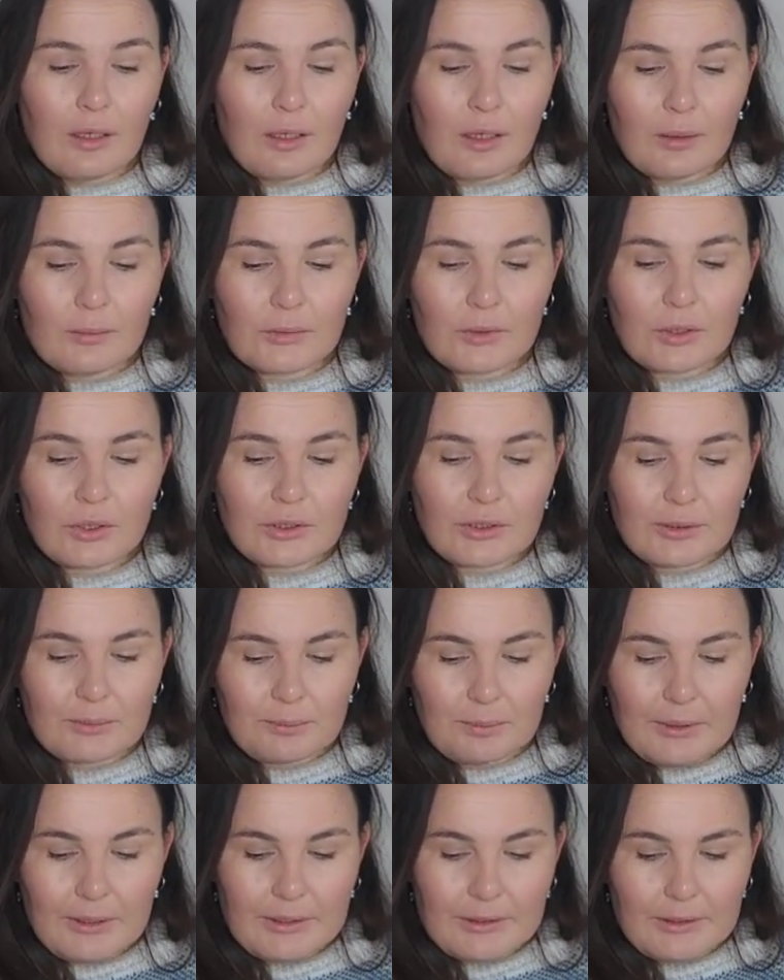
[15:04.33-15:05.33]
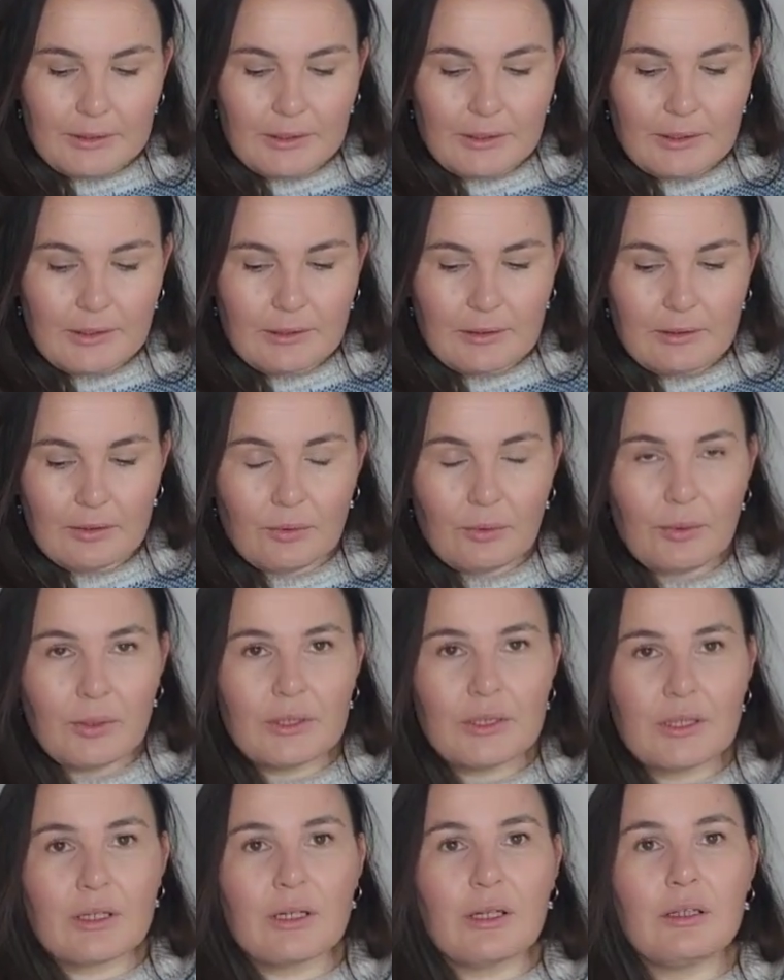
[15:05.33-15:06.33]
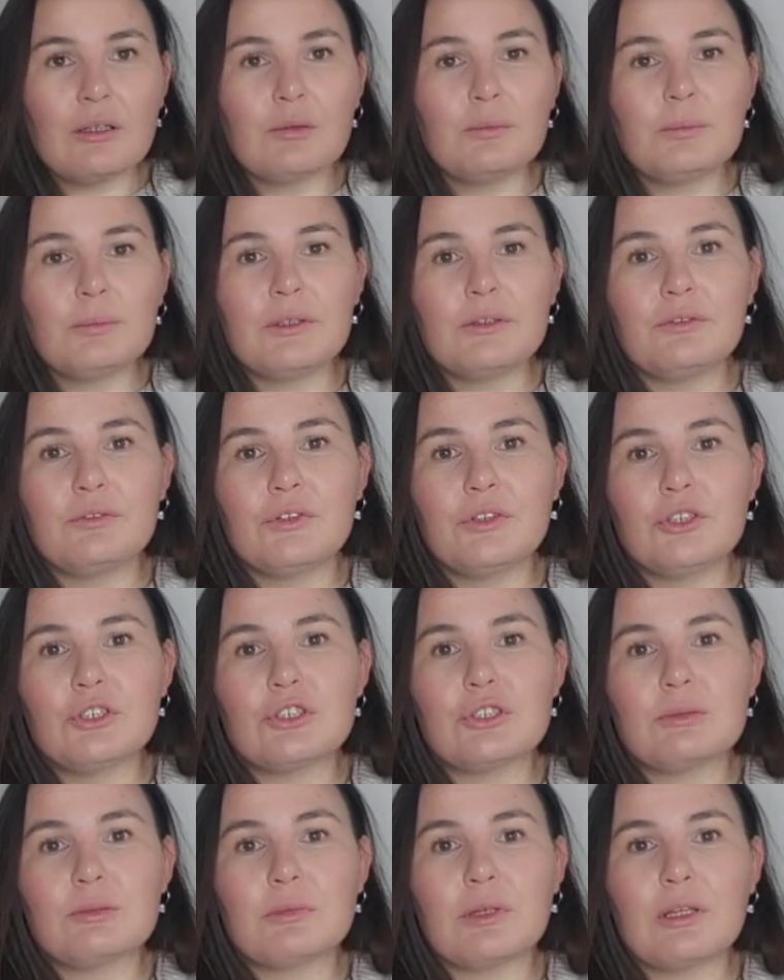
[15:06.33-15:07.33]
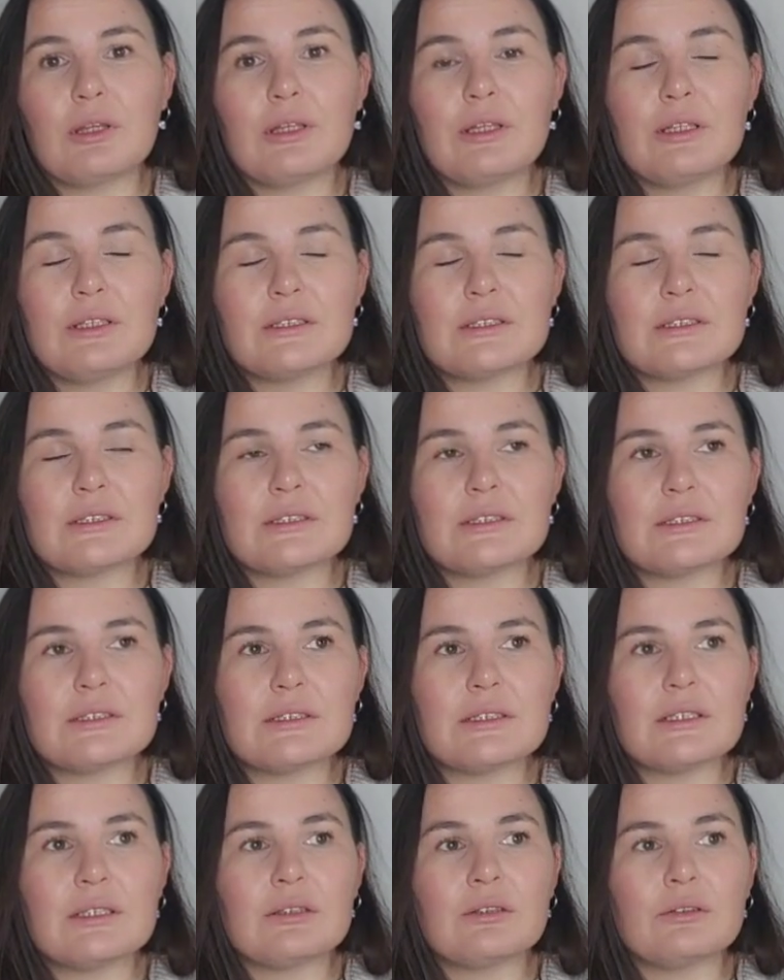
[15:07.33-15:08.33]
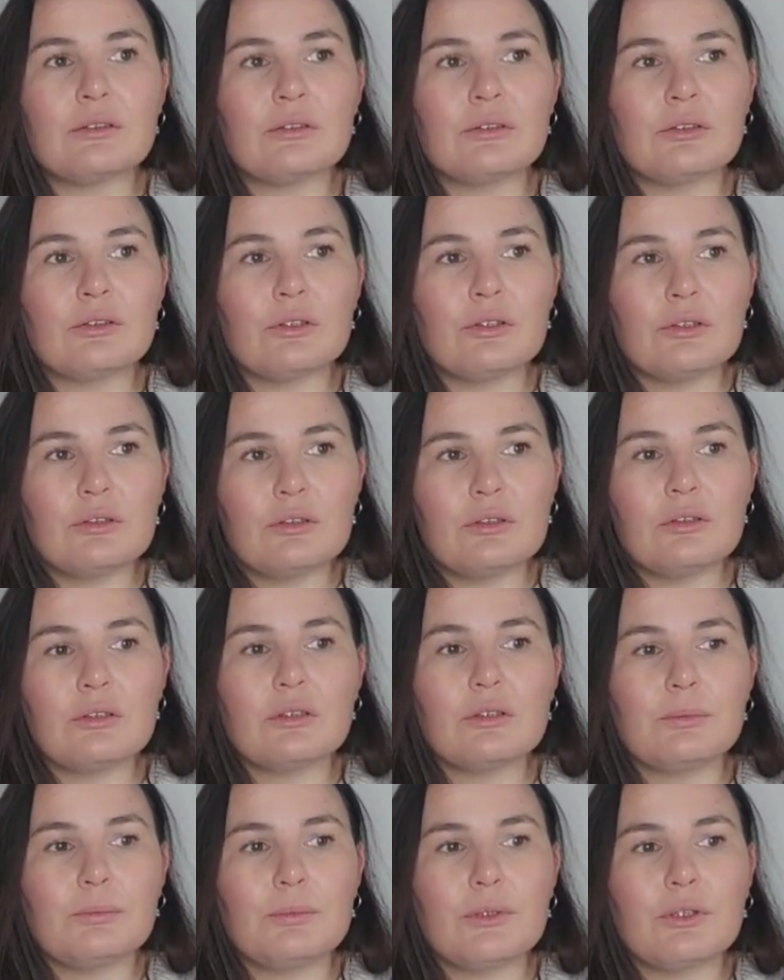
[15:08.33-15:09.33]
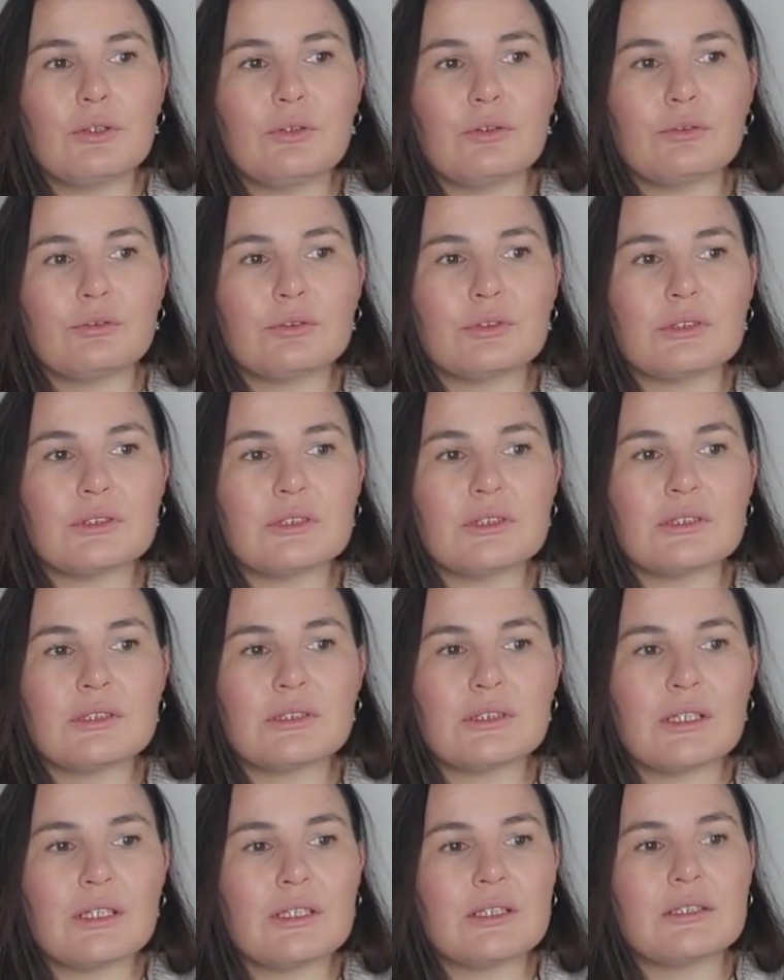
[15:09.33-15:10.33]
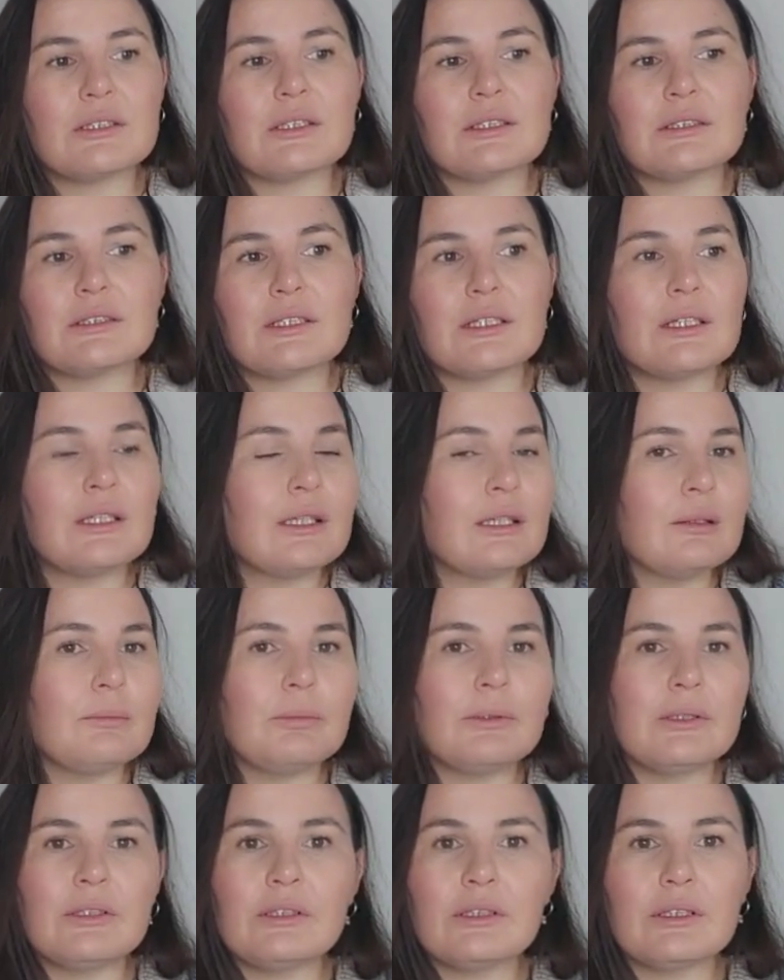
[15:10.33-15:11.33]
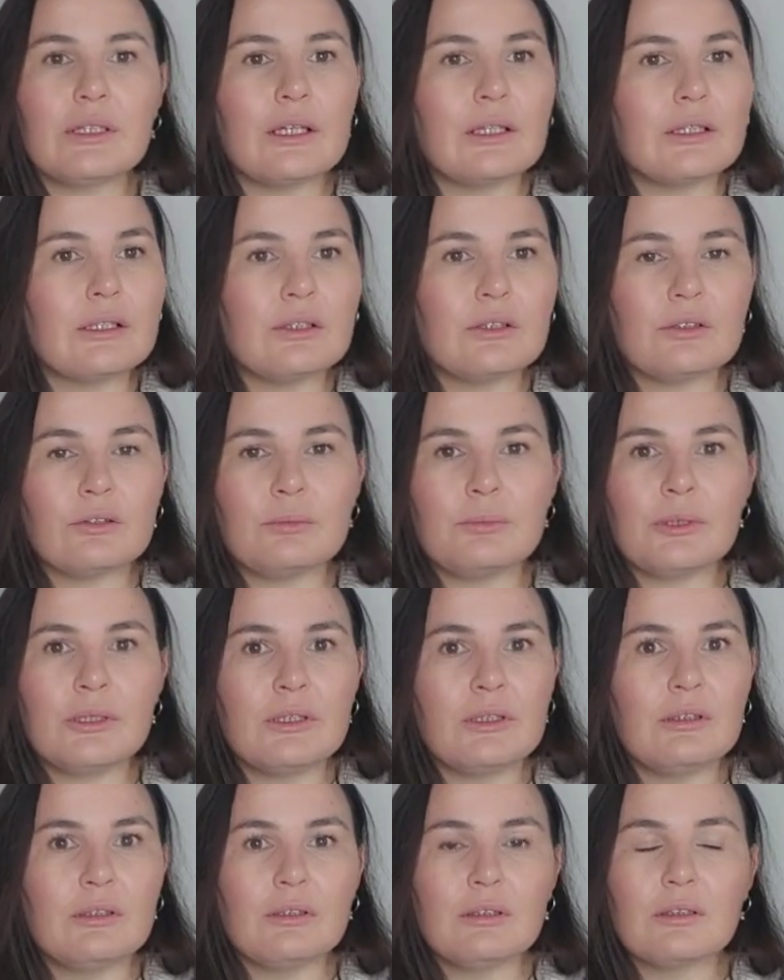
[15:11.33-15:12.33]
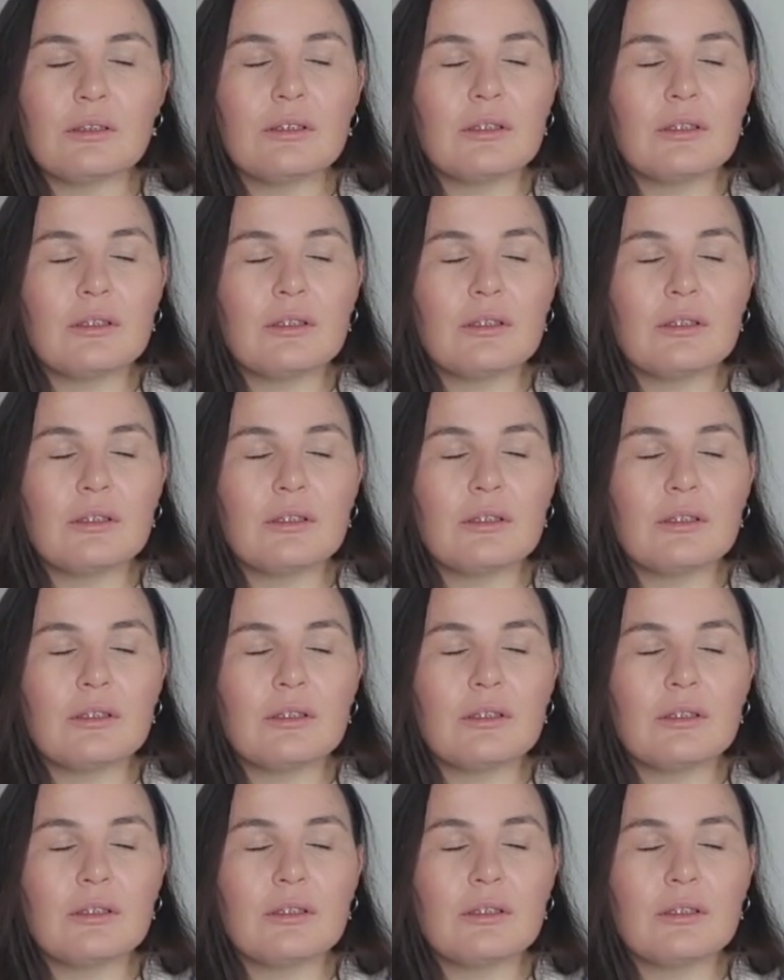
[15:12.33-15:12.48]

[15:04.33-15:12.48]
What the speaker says: I'm contemplating whether I'll be finishing my thesis this year or not, because the stress has really been getting to me.